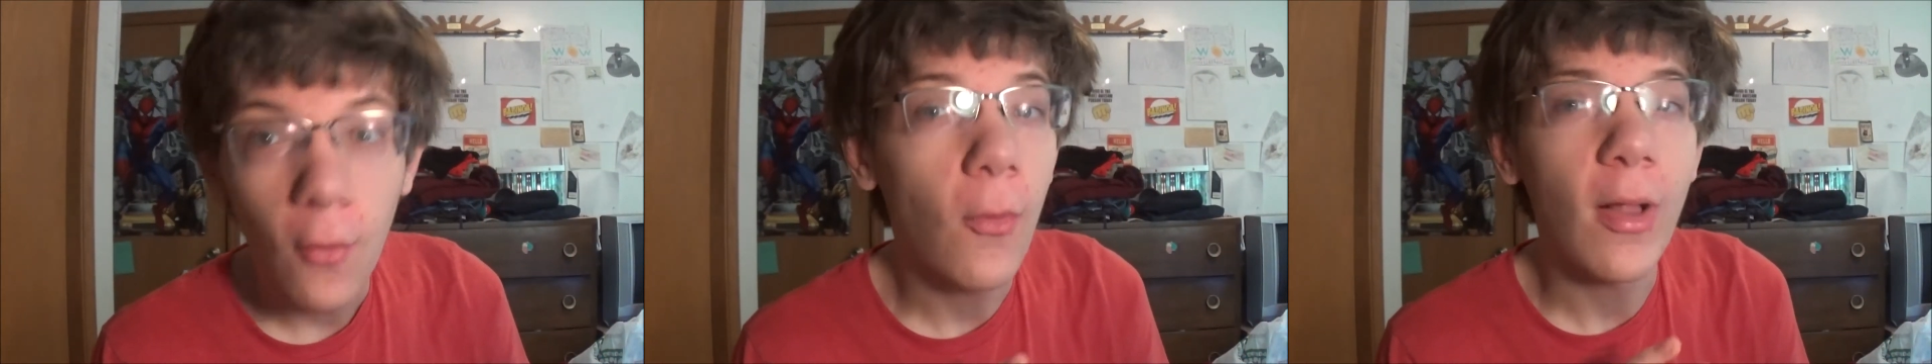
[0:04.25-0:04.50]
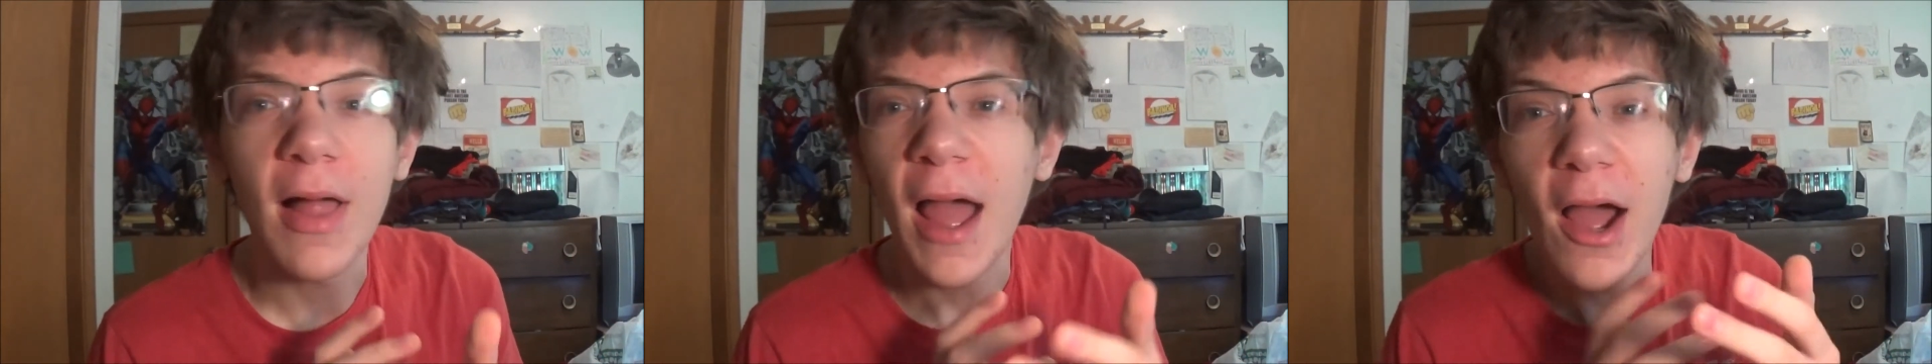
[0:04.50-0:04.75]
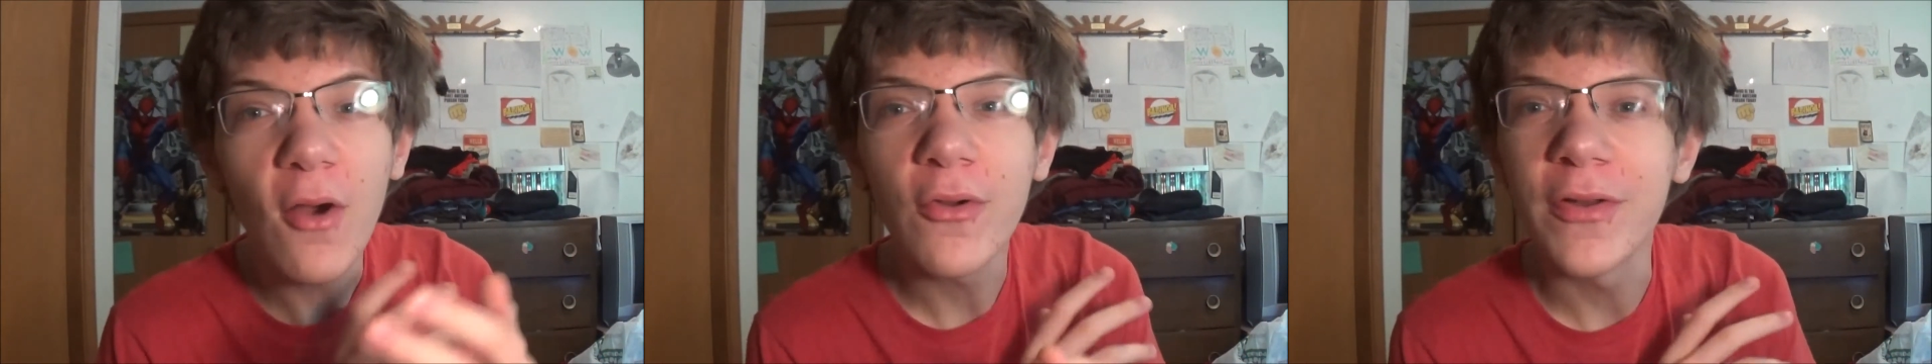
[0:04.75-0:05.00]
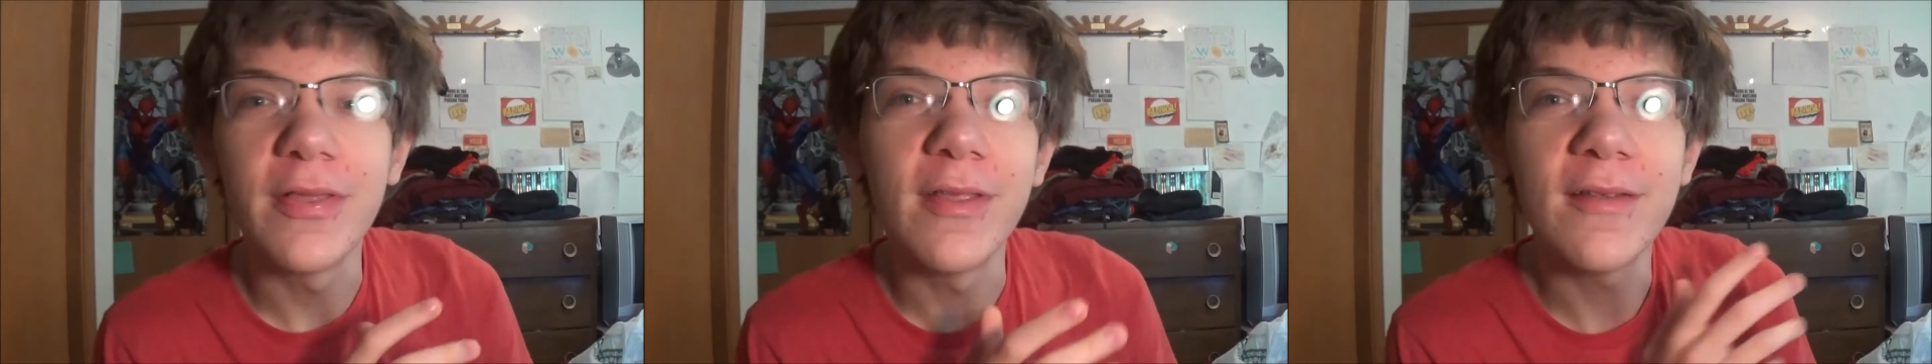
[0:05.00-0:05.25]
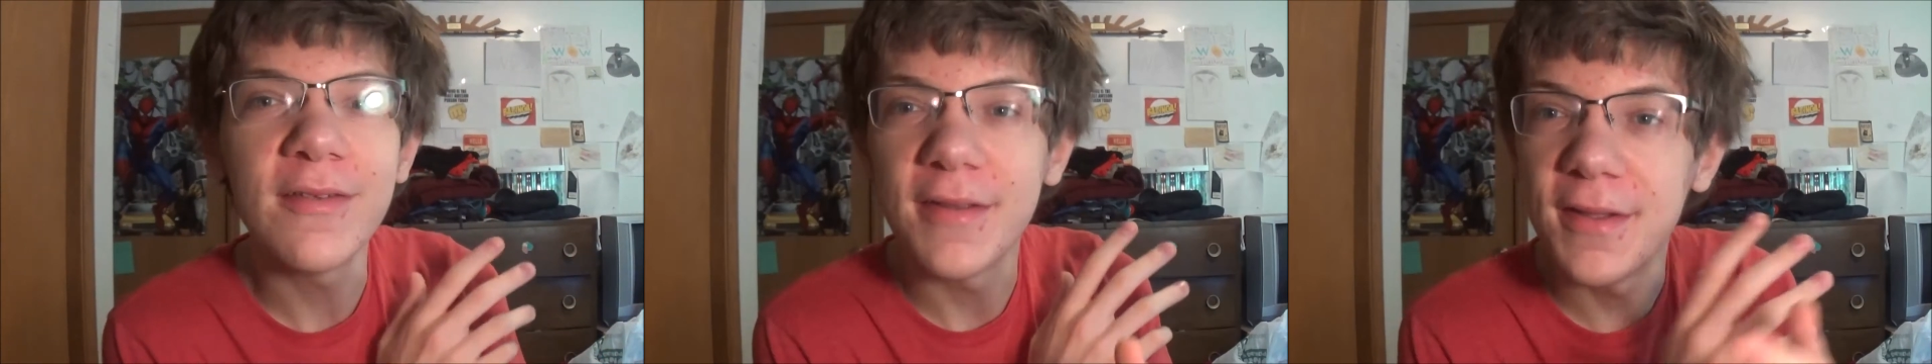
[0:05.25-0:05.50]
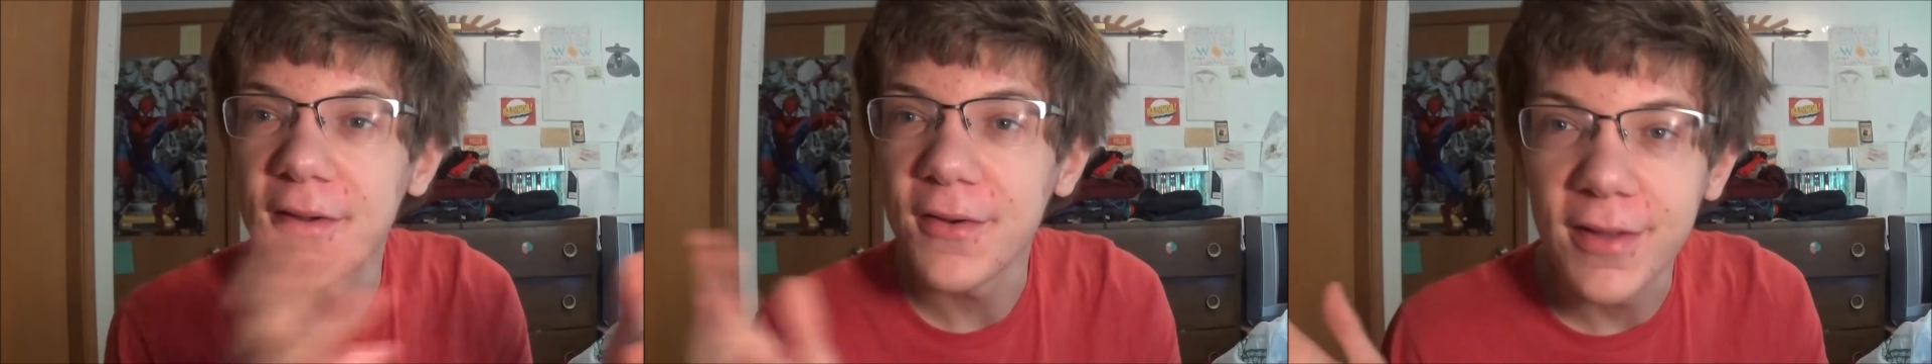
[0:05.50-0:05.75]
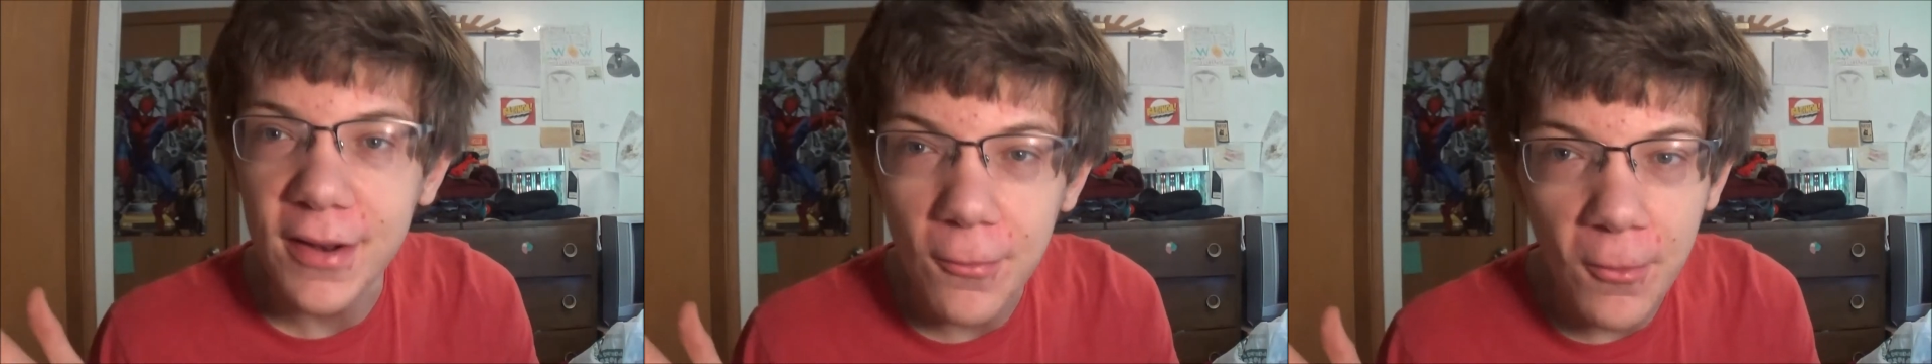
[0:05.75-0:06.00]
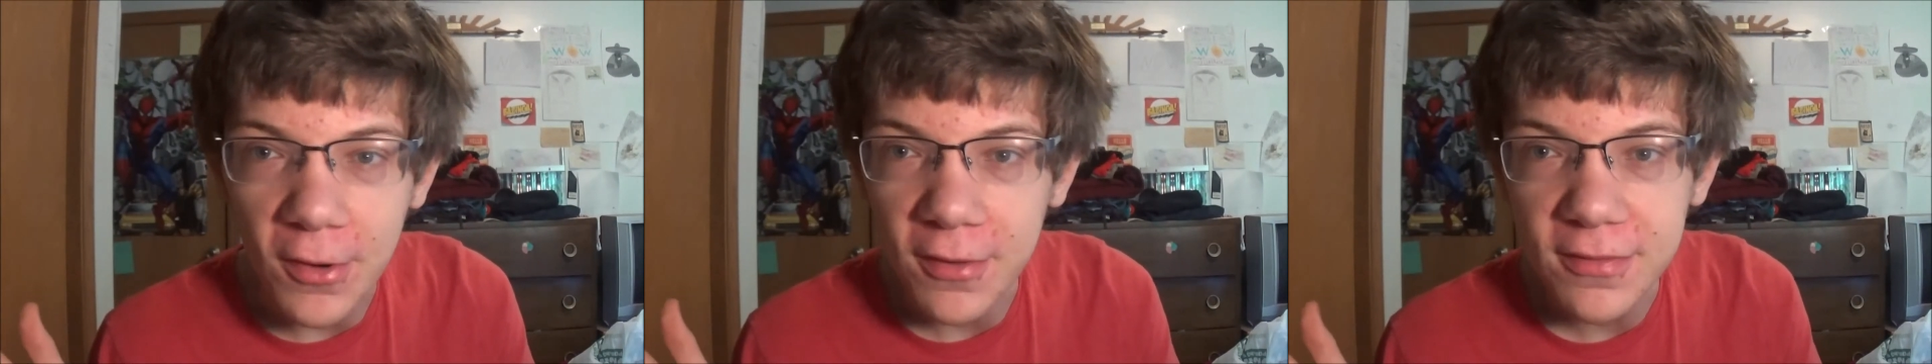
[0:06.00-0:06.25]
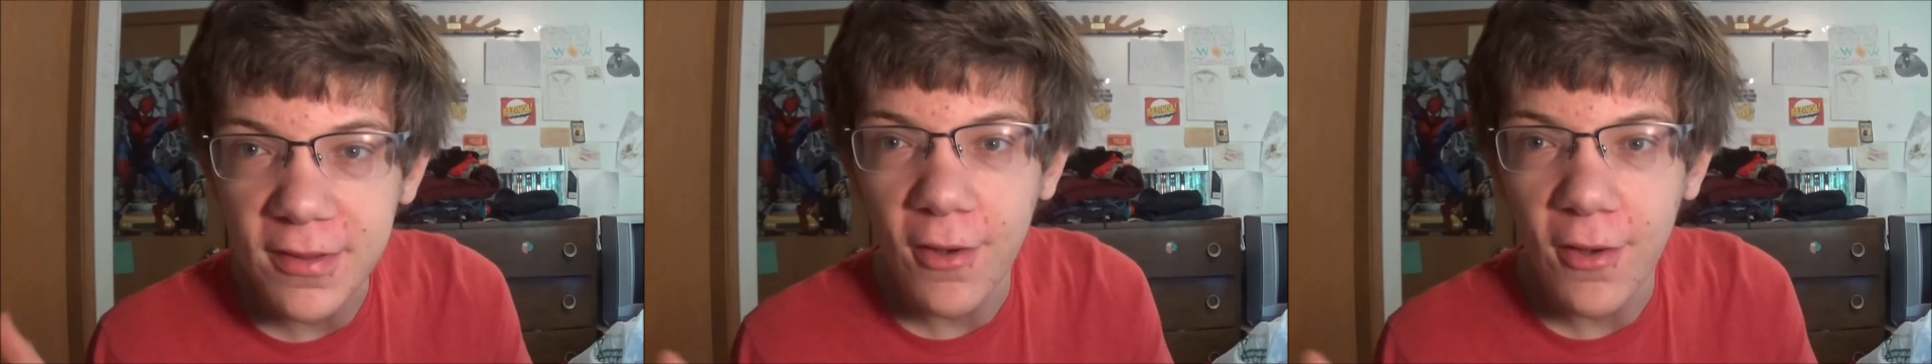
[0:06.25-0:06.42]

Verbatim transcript: well, how could this year get worse?